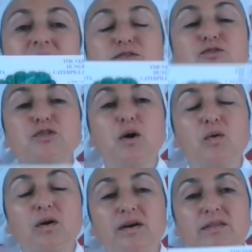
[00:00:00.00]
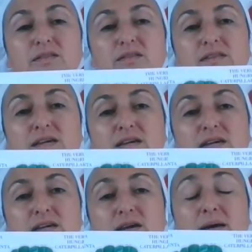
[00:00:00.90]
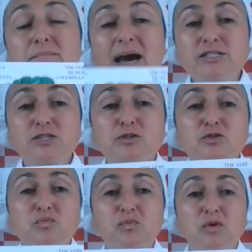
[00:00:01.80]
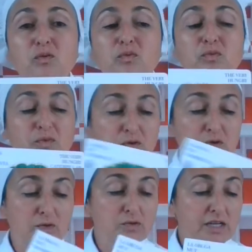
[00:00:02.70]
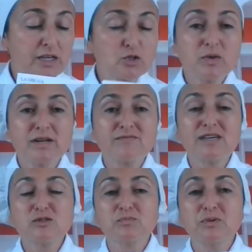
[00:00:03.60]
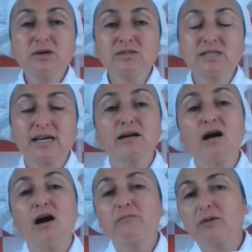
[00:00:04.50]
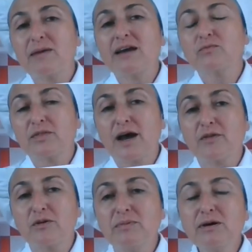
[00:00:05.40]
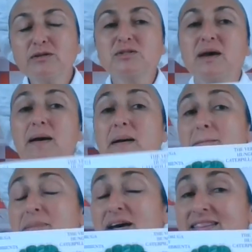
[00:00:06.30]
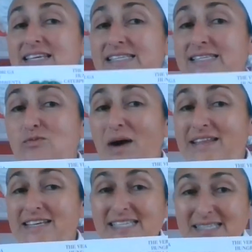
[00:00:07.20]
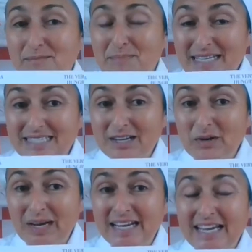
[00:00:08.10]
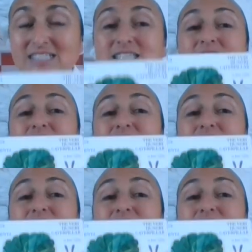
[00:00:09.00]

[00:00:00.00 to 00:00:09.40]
So the ambassadors will use each one of these books and complement with other books, but this is why this is the best ingredient.